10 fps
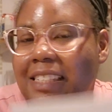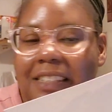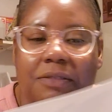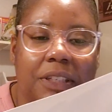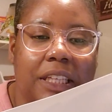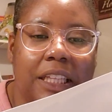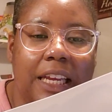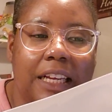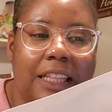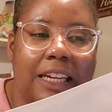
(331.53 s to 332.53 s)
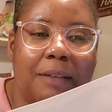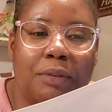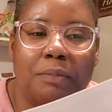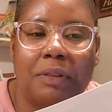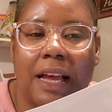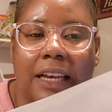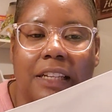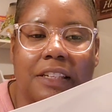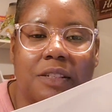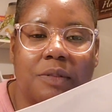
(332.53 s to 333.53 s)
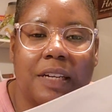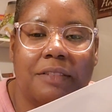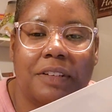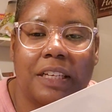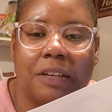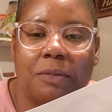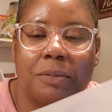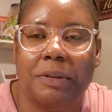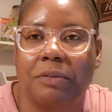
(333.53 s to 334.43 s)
didn't really like that I put black in this one. I feel like it would have